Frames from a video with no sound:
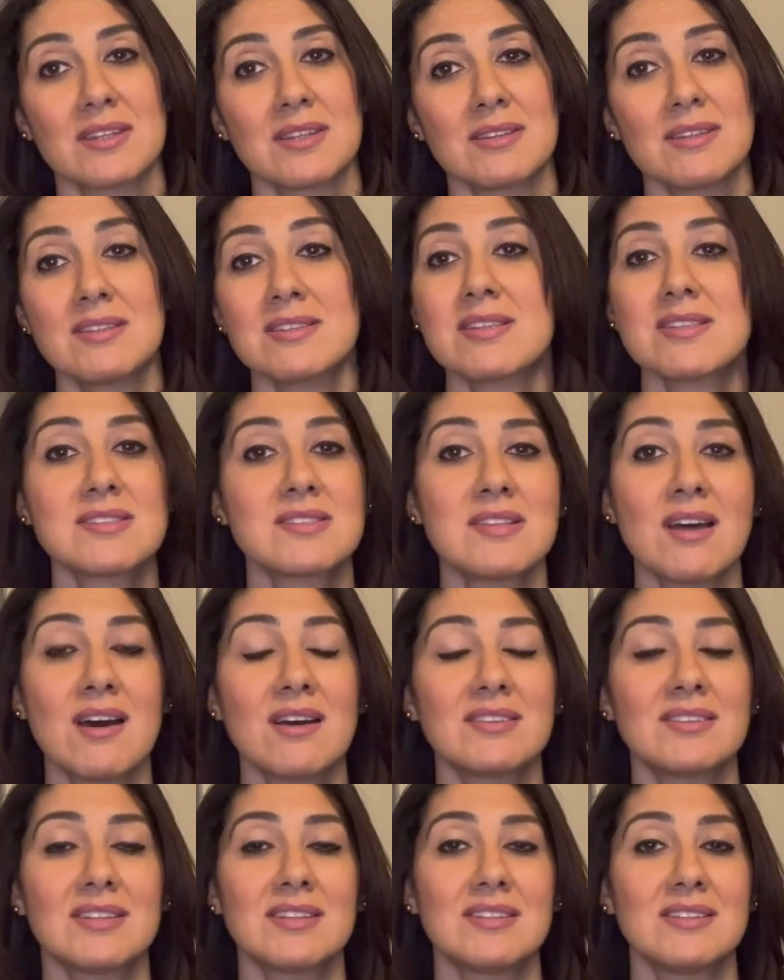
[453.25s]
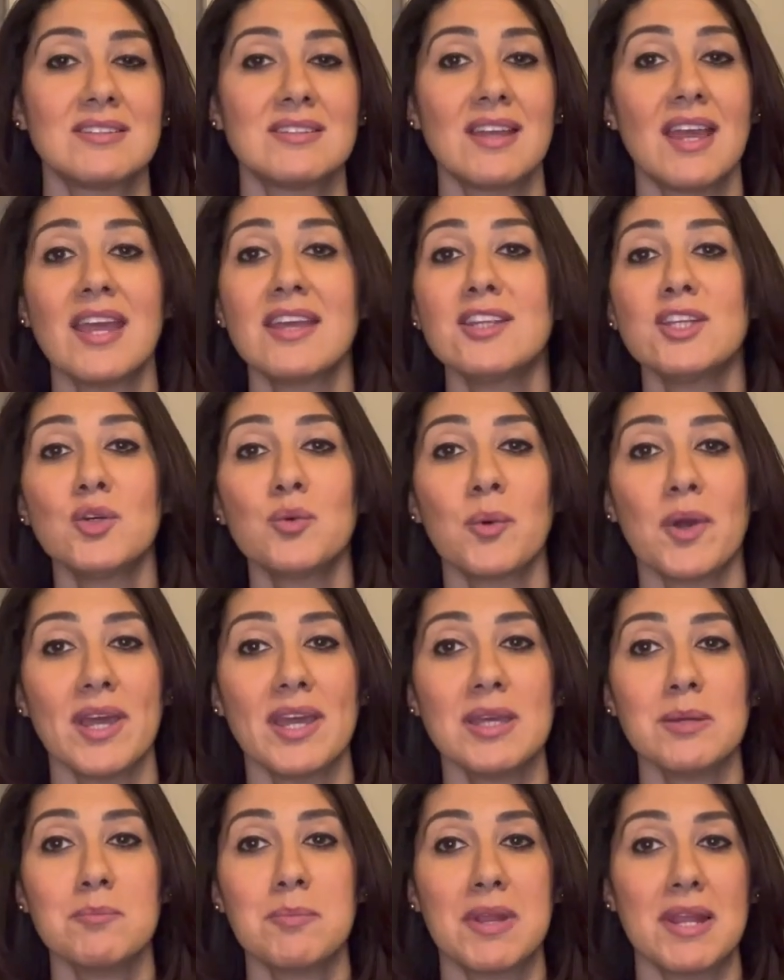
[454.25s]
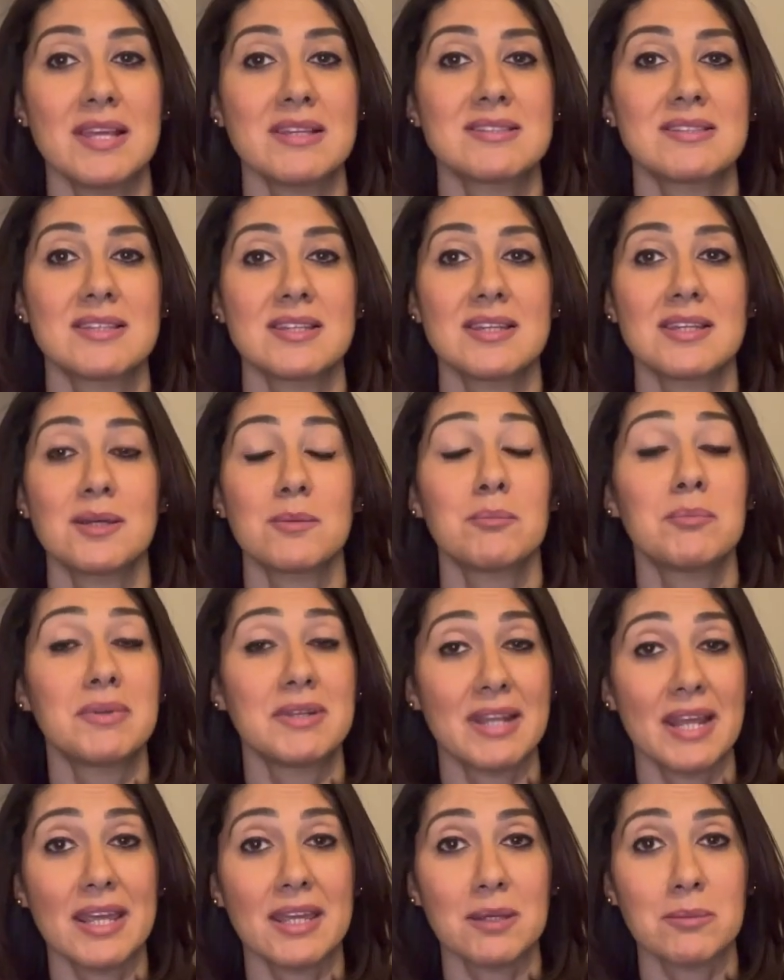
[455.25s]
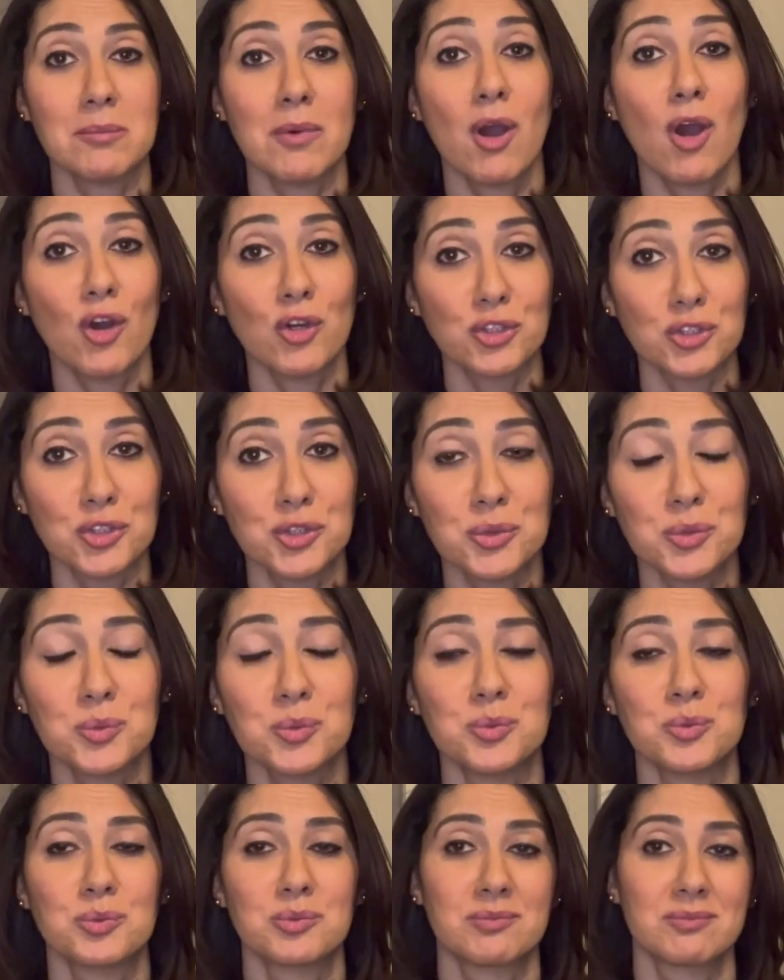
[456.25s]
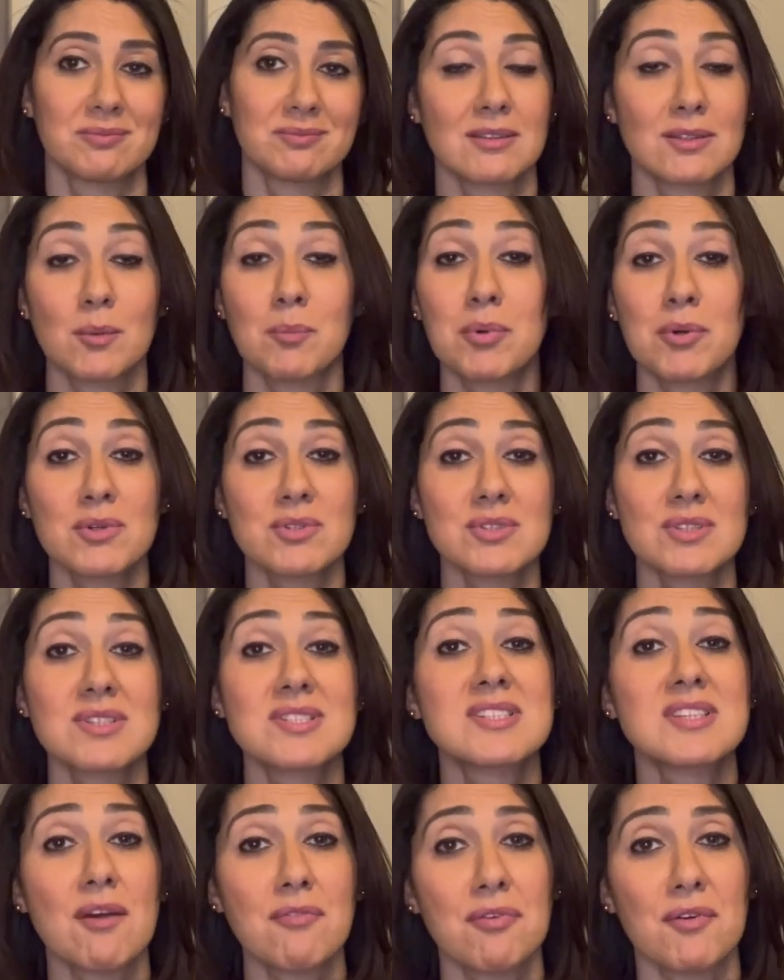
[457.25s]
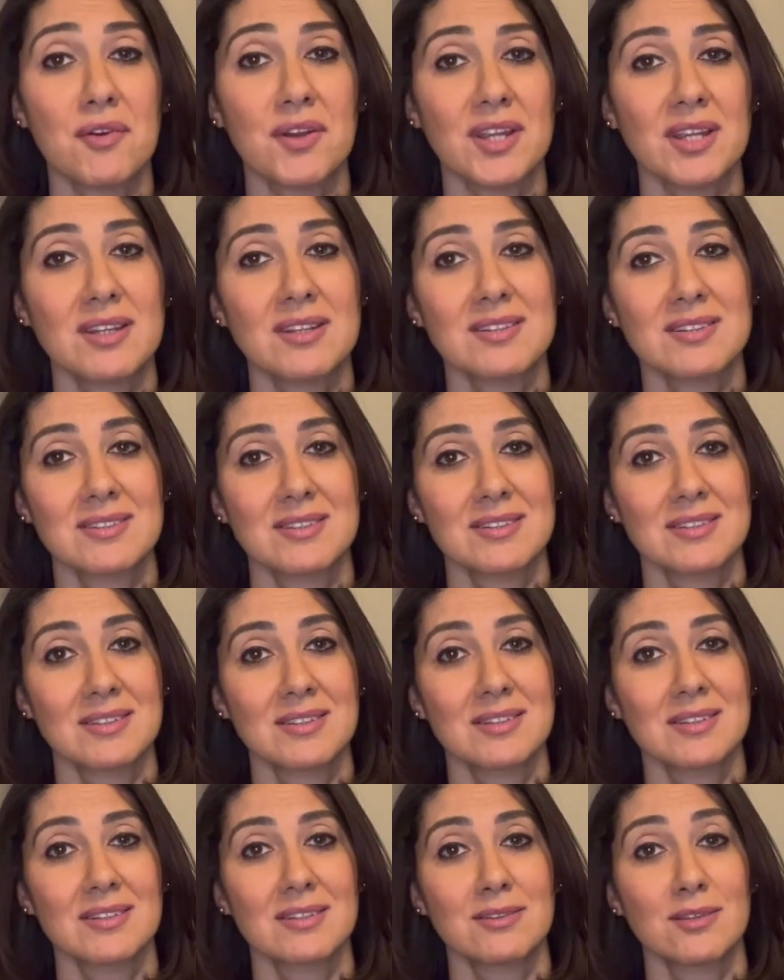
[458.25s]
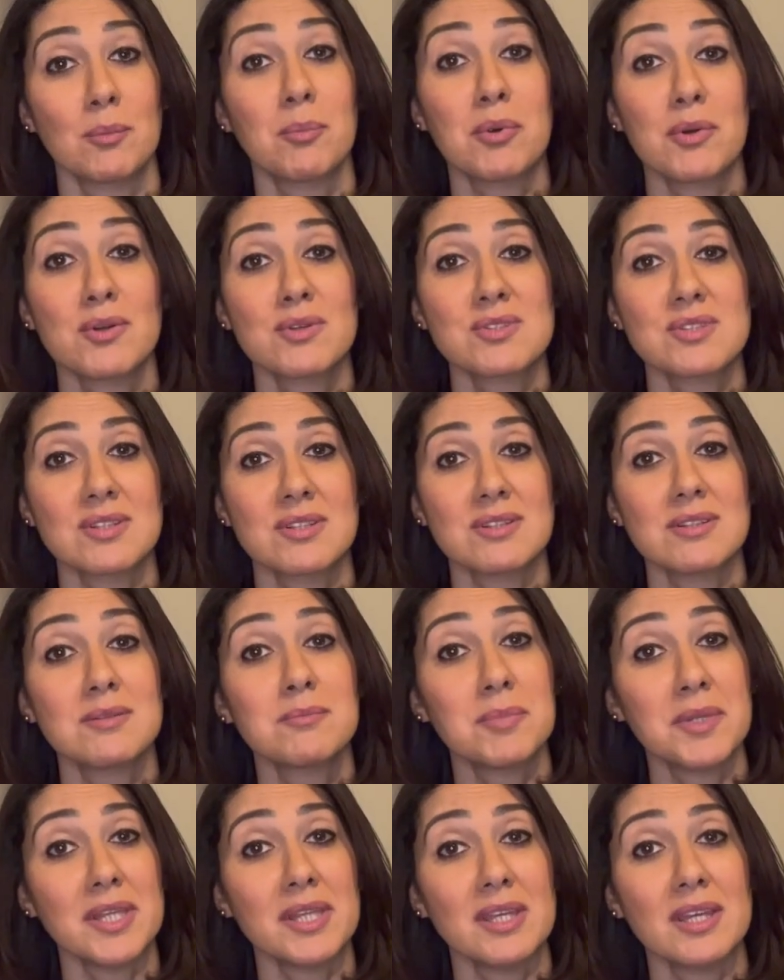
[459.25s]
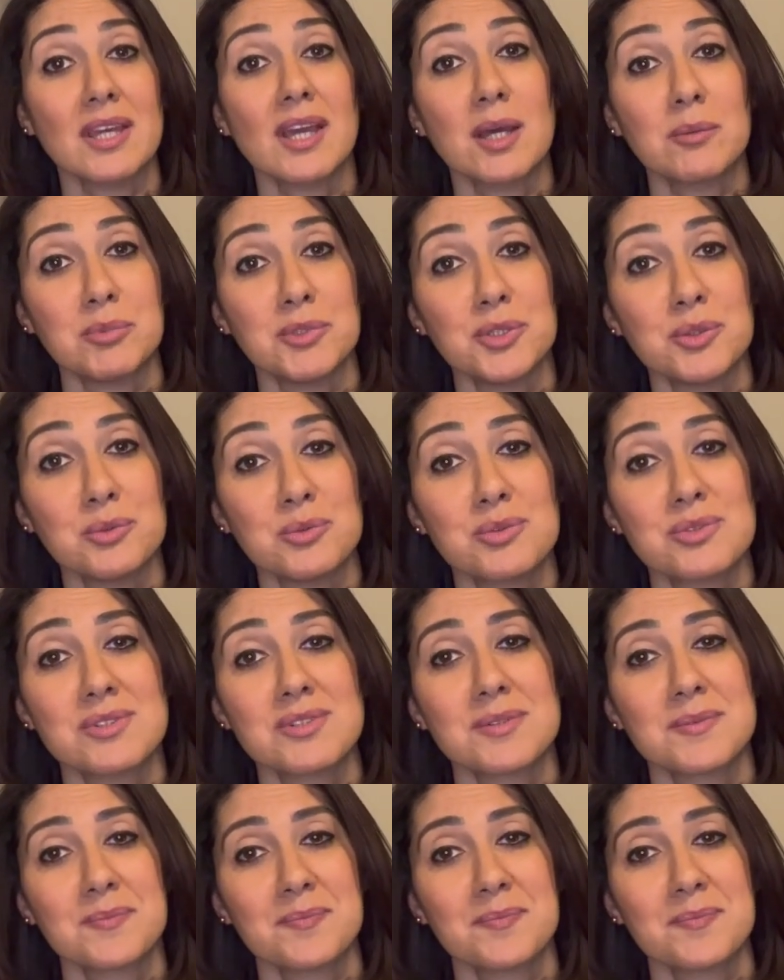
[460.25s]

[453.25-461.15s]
This is not in any way placing blame on you, the person suffering, the person being abused.